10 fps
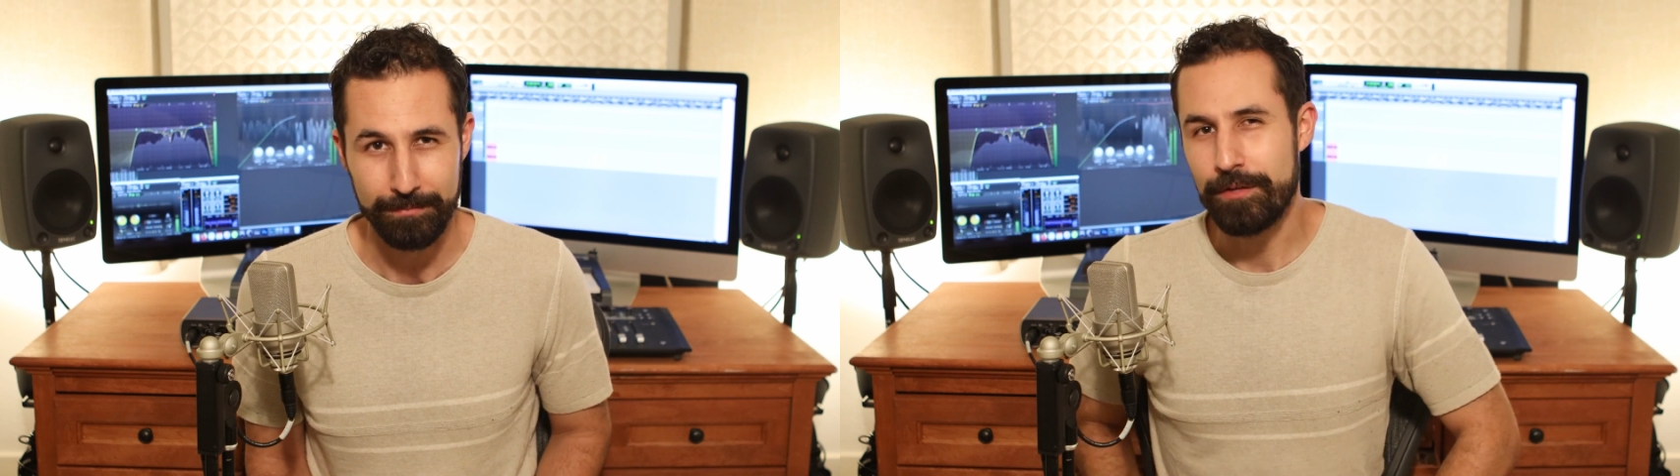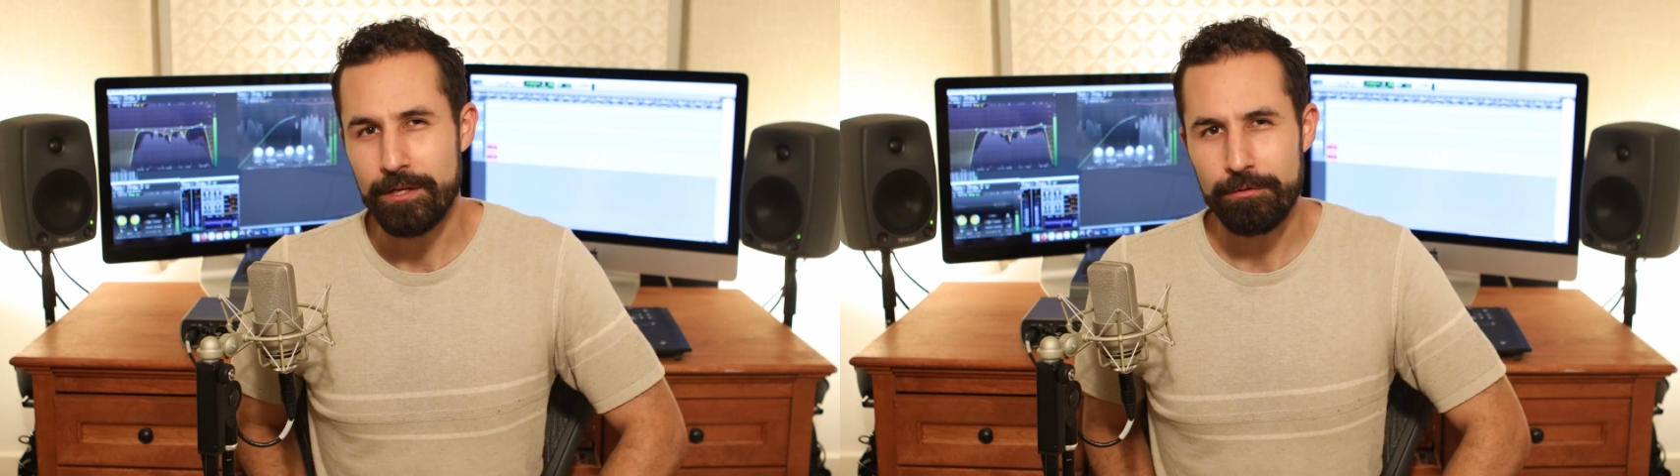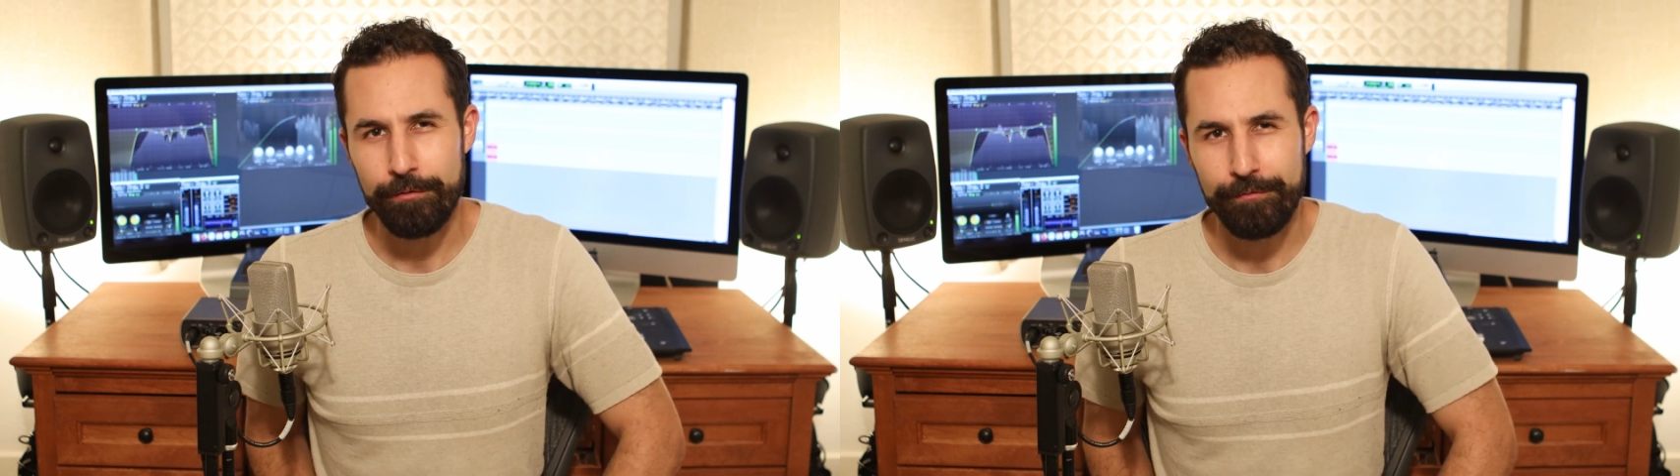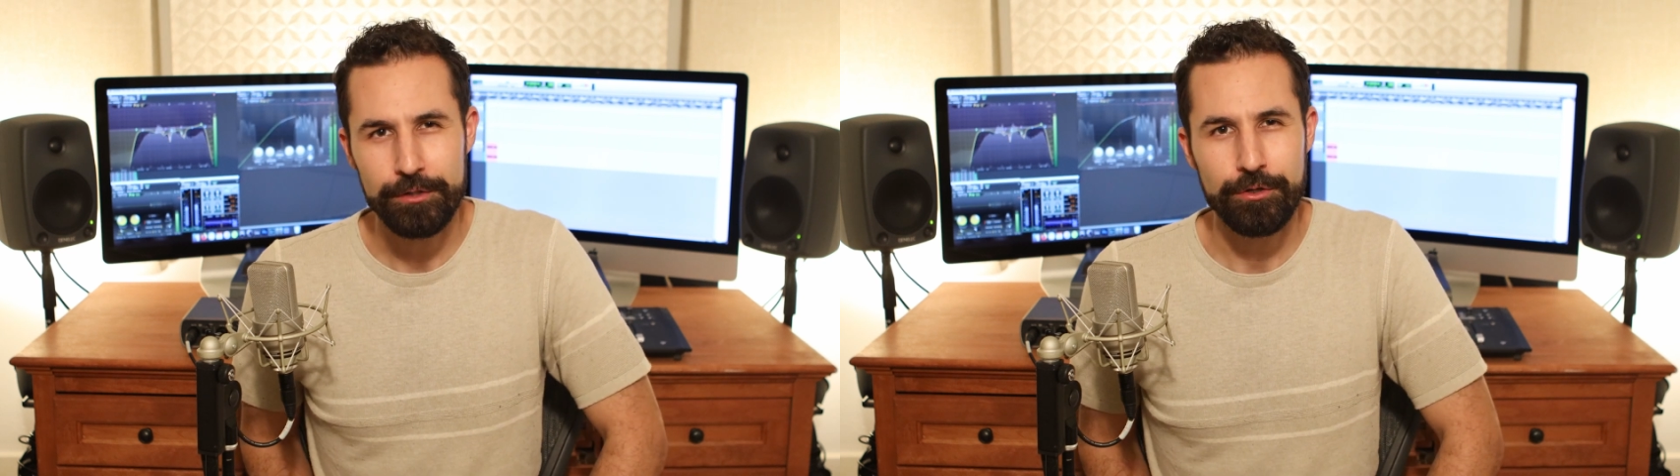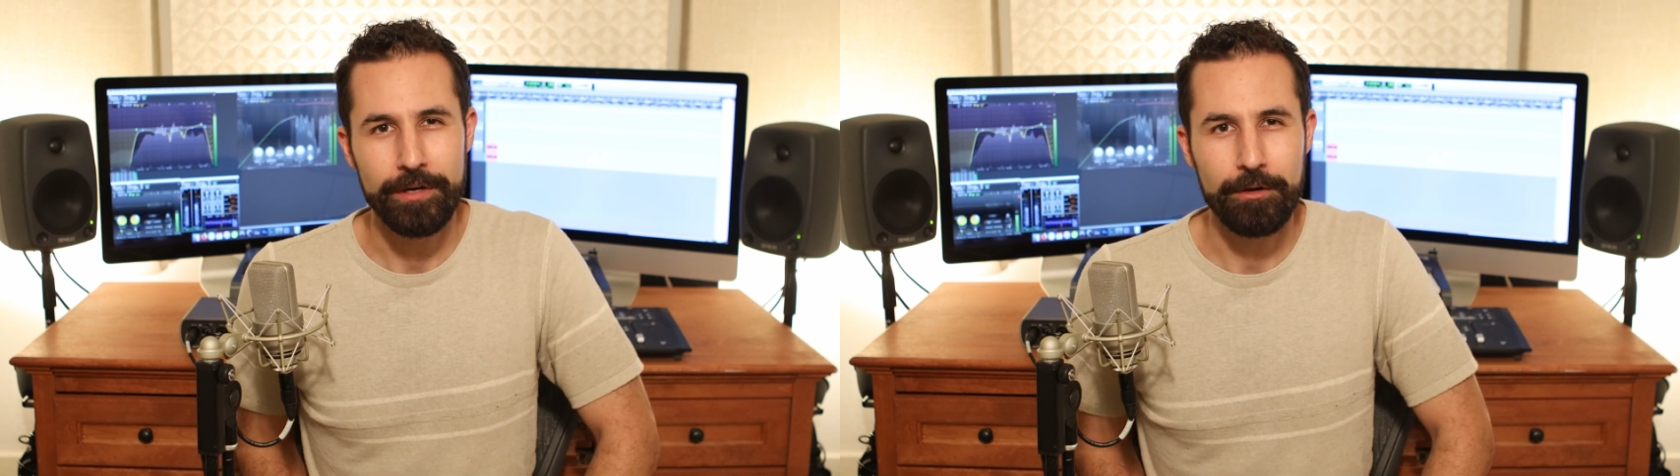If you need a
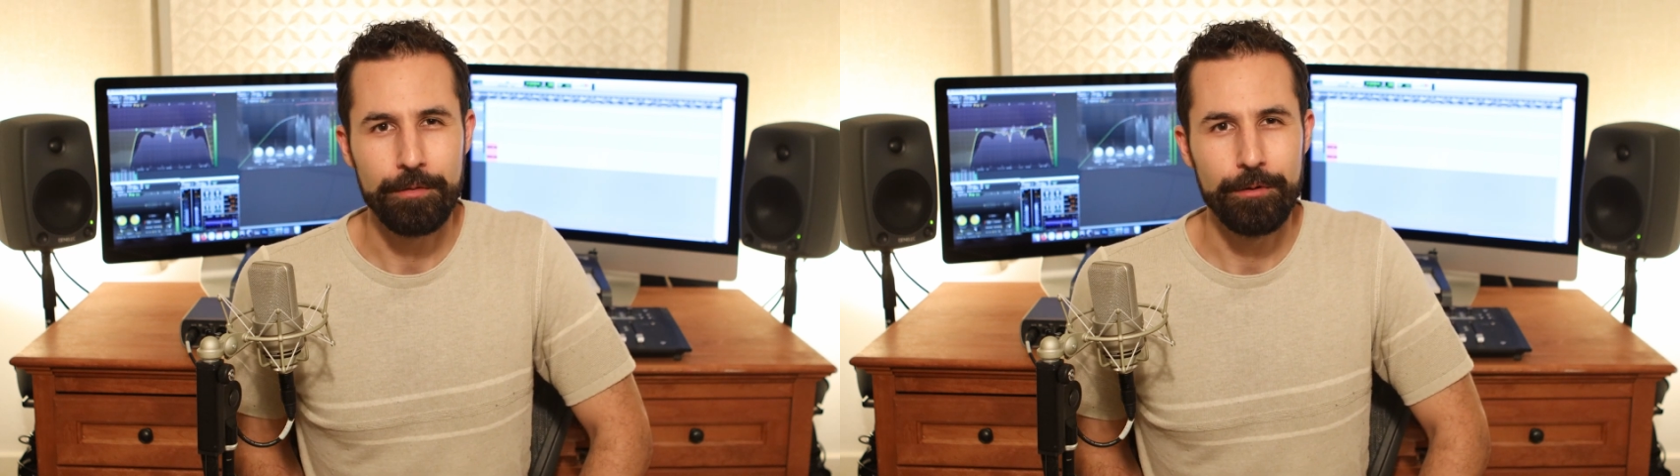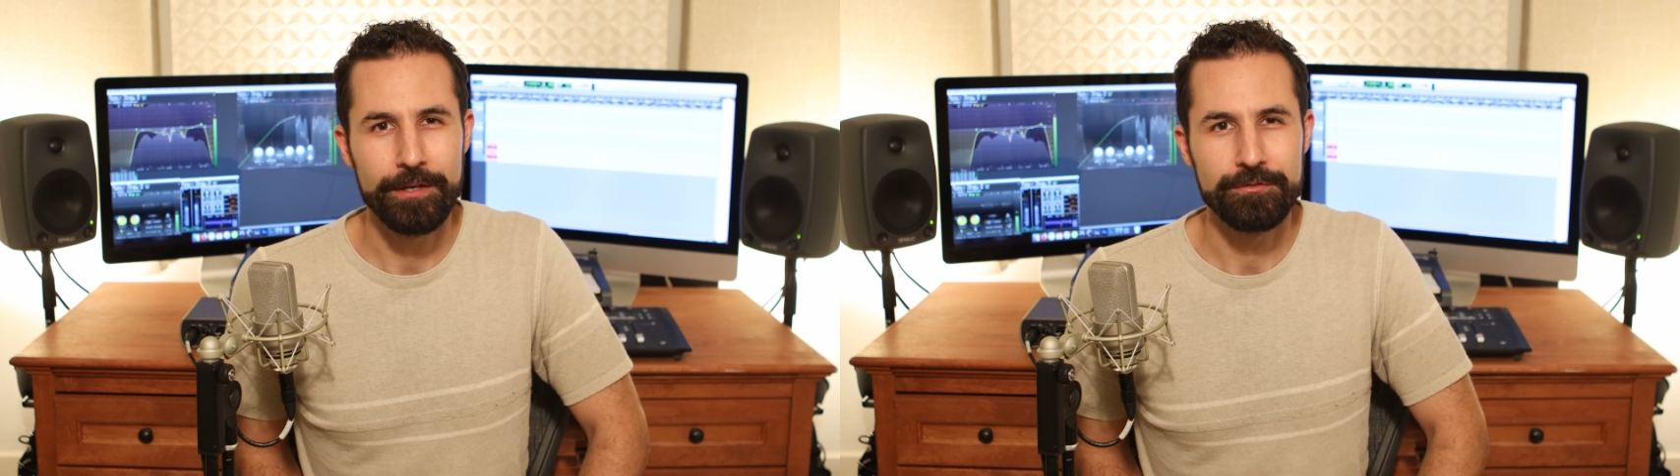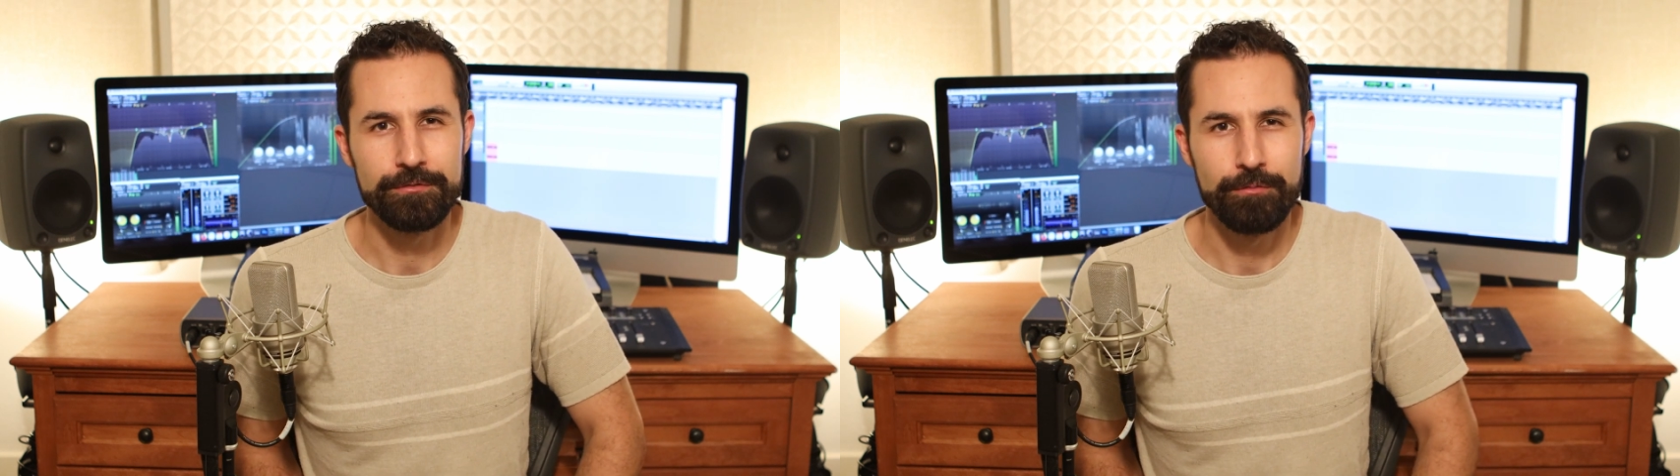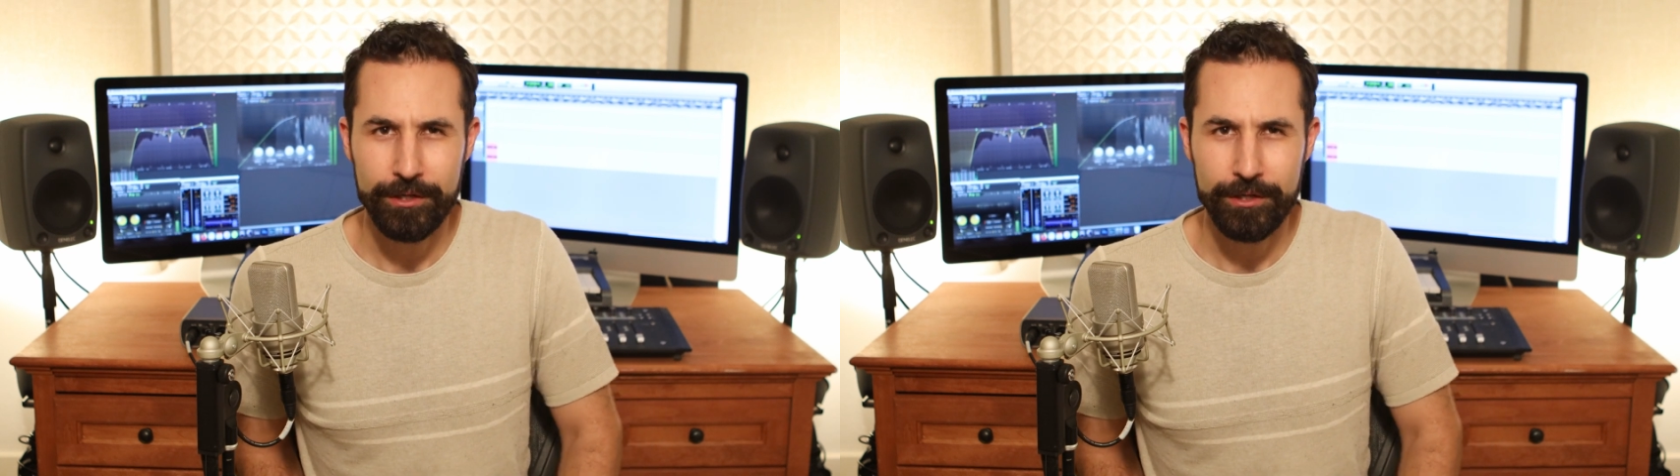refresher on how compressors